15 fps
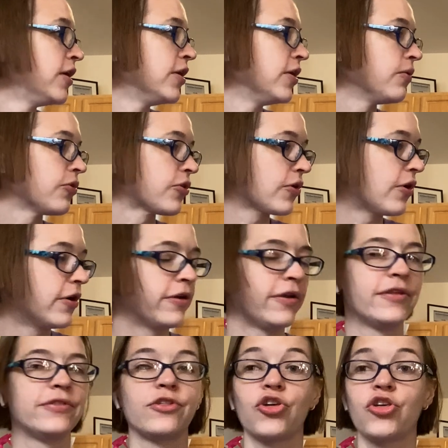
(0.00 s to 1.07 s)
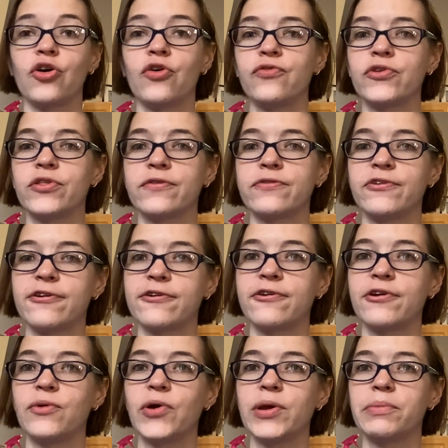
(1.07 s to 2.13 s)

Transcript: It was on the shelf in the fingering away